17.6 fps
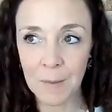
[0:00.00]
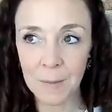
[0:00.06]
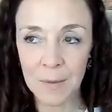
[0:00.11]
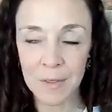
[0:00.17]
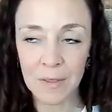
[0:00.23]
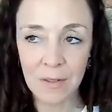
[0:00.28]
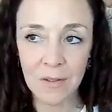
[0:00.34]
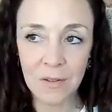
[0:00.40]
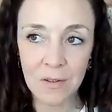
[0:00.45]

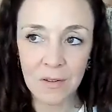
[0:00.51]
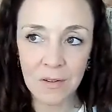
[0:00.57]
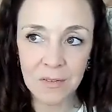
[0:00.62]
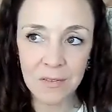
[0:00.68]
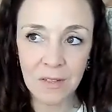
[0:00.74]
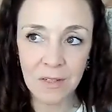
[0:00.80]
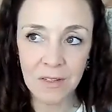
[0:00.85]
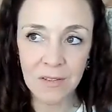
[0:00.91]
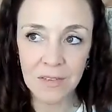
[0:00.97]
Because
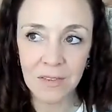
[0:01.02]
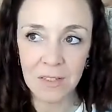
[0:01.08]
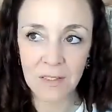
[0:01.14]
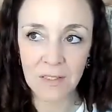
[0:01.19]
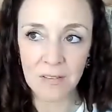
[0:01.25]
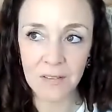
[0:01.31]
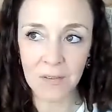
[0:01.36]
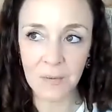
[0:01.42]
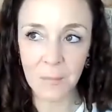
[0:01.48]
I
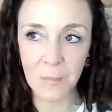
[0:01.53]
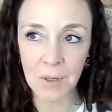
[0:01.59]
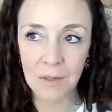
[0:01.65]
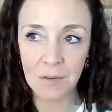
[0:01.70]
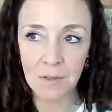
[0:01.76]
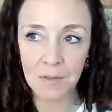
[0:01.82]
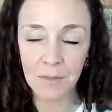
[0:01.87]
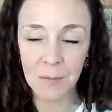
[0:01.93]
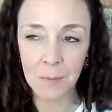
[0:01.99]
think that one
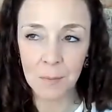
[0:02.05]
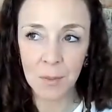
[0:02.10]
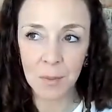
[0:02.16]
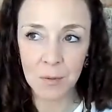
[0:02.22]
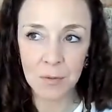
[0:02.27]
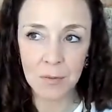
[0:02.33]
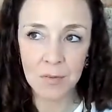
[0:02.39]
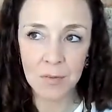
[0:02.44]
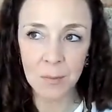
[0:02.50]
of the
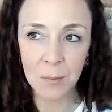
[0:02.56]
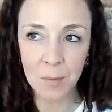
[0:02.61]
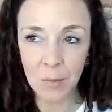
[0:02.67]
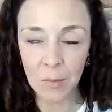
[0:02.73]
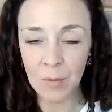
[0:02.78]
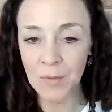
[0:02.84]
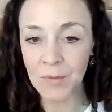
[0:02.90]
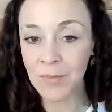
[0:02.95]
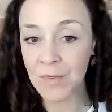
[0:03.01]
most
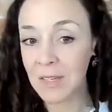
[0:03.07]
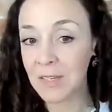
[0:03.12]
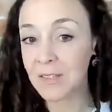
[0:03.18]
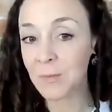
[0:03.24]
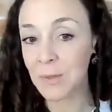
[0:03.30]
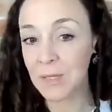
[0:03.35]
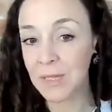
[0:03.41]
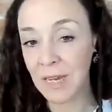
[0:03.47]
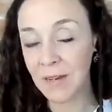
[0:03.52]
important
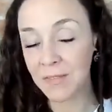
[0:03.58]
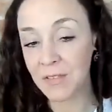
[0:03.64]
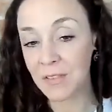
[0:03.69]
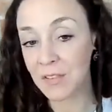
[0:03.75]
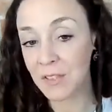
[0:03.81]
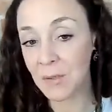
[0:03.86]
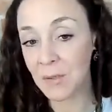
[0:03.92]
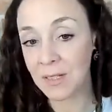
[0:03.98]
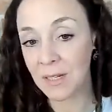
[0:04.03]
things we have to
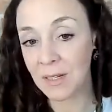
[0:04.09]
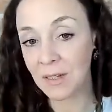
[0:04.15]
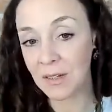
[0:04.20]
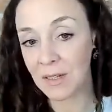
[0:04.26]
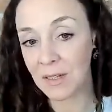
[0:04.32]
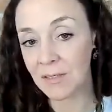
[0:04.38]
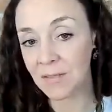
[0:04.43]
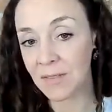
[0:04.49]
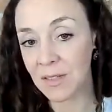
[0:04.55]
do in our
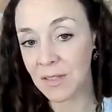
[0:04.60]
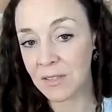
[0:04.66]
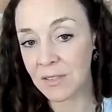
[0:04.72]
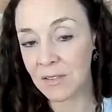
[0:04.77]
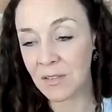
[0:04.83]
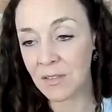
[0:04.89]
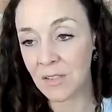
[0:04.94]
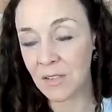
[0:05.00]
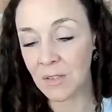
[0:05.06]
life
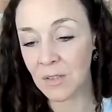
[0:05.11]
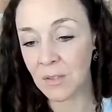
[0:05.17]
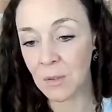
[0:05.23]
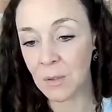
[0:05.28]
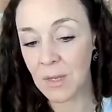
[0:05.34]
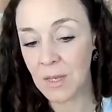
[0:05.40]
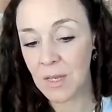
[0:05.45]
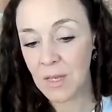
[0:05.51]
is to